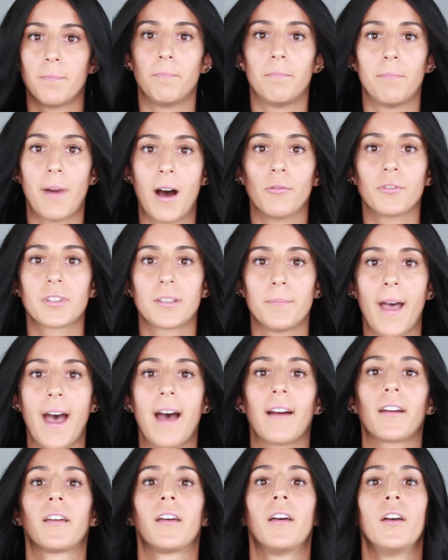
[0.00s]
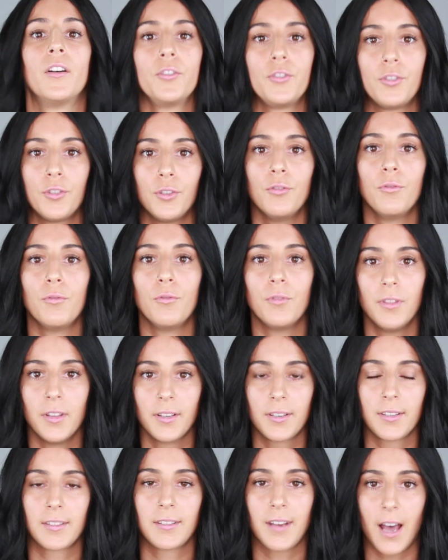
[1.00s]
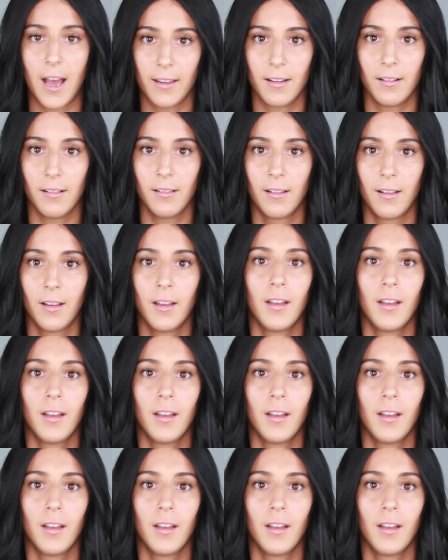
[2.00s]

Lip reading: bounce back to the style.